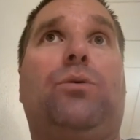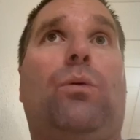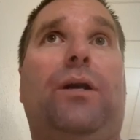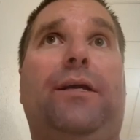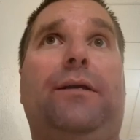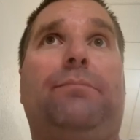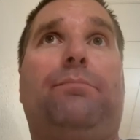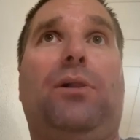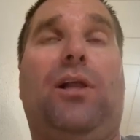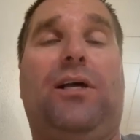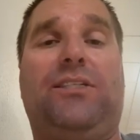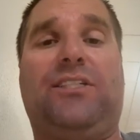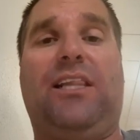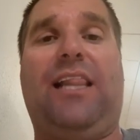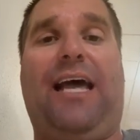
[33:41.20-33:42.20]
20
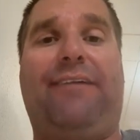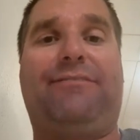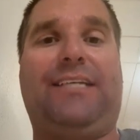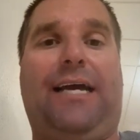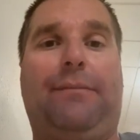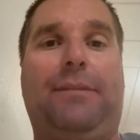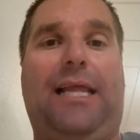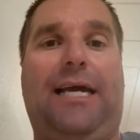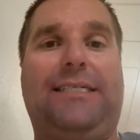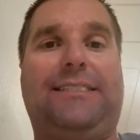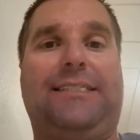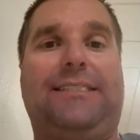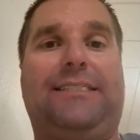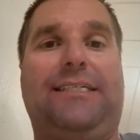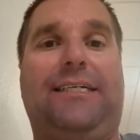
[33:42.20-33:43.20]
plus lifetime
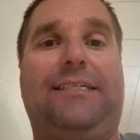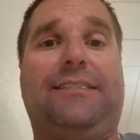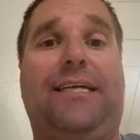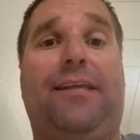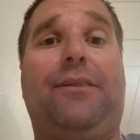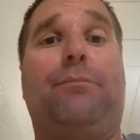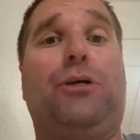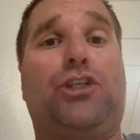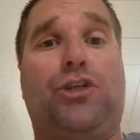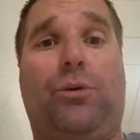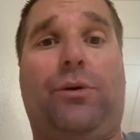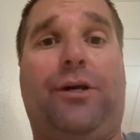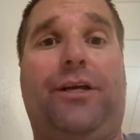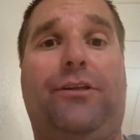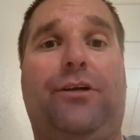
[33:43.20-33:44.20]
licenses, and the
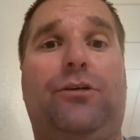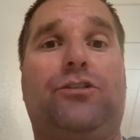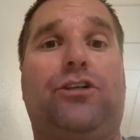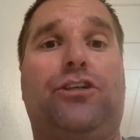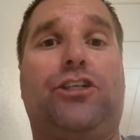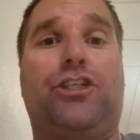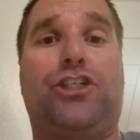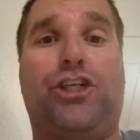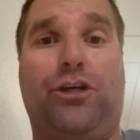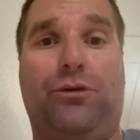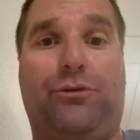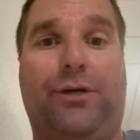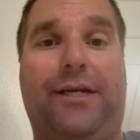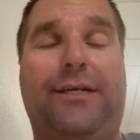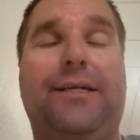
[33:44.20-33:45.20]
majority of those are to
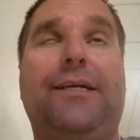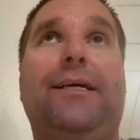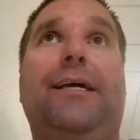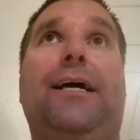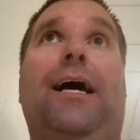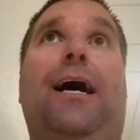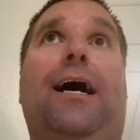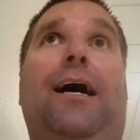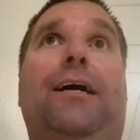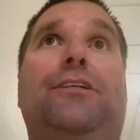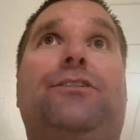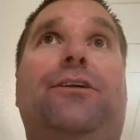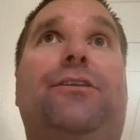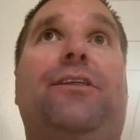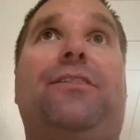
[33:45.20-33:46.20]
children,
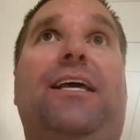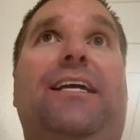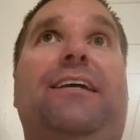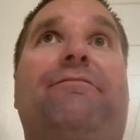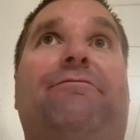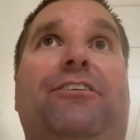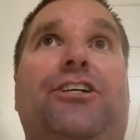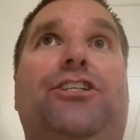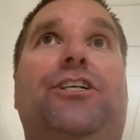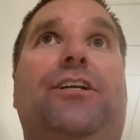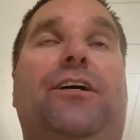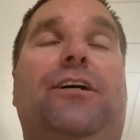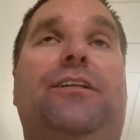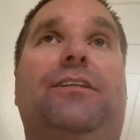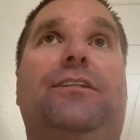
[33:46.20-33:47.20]
so that they can fish and
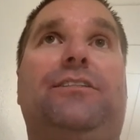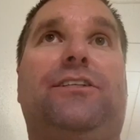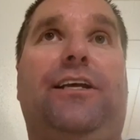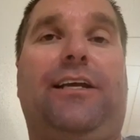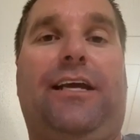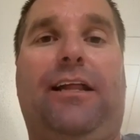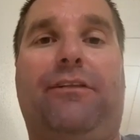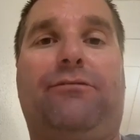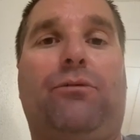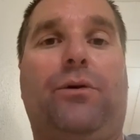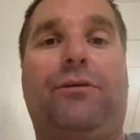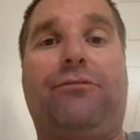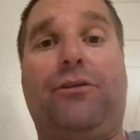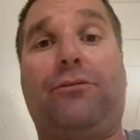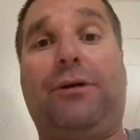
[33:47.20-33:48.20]
hunt in the state of
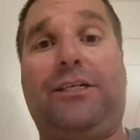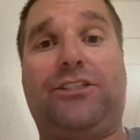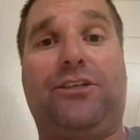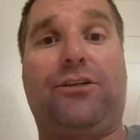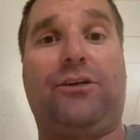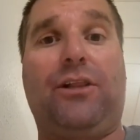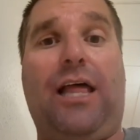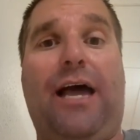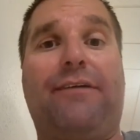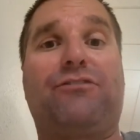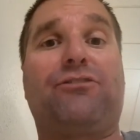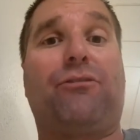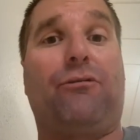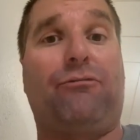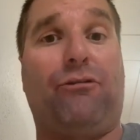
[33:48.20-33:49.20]
California for the rest of their
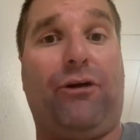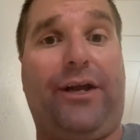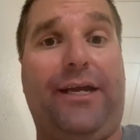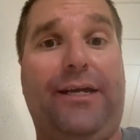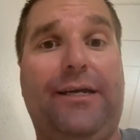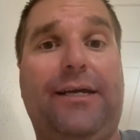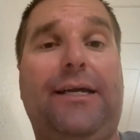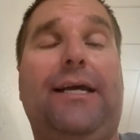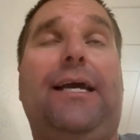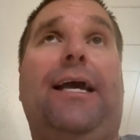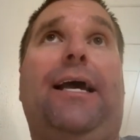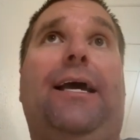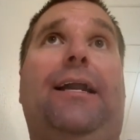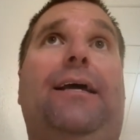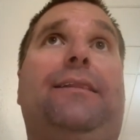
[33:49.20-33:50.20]
lives for free.
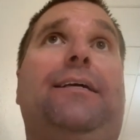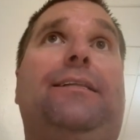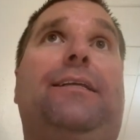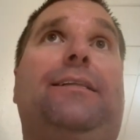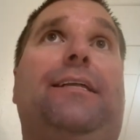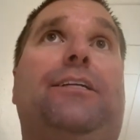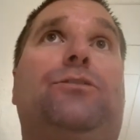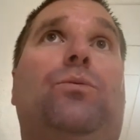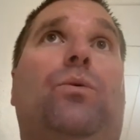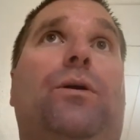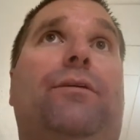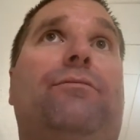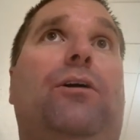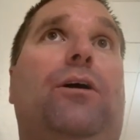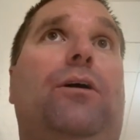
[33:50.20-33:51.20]
And I think that that's
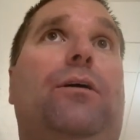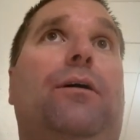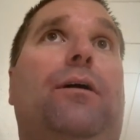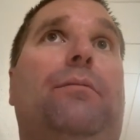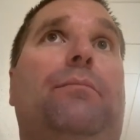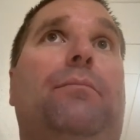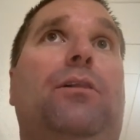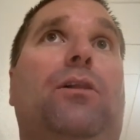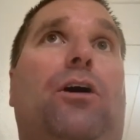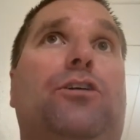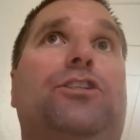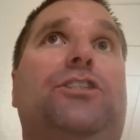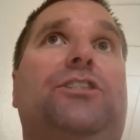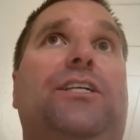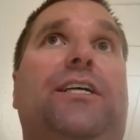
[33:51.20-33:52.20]
one of our
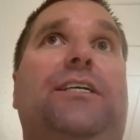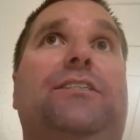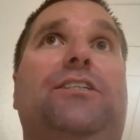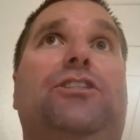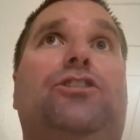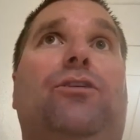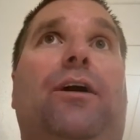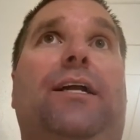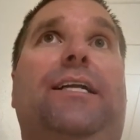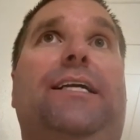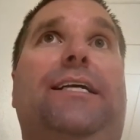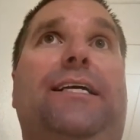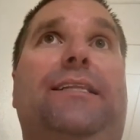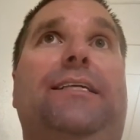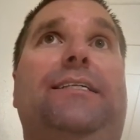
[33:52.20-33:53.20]
largest things, is trying to
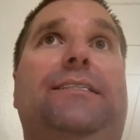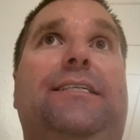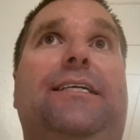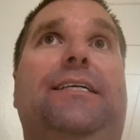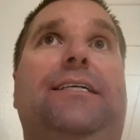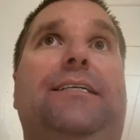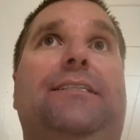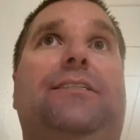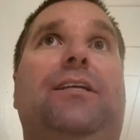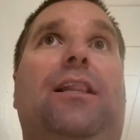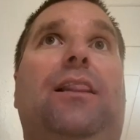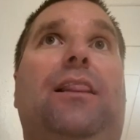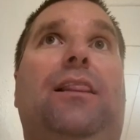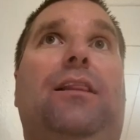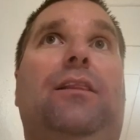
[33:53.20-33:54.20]
get these kids
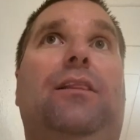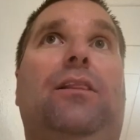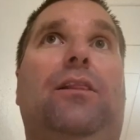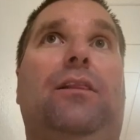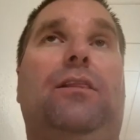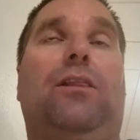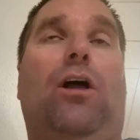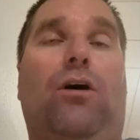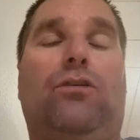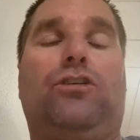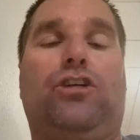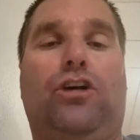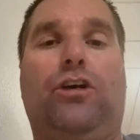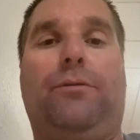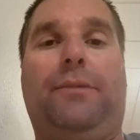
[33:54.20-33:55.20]

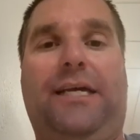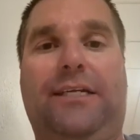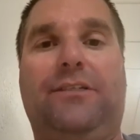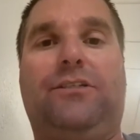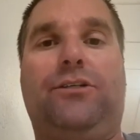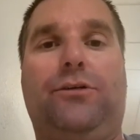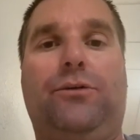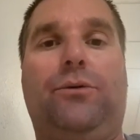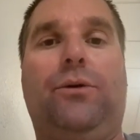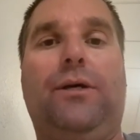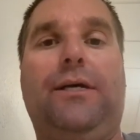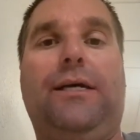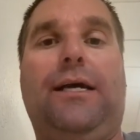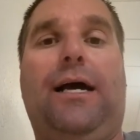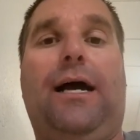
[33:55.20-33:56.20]
long-term into
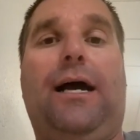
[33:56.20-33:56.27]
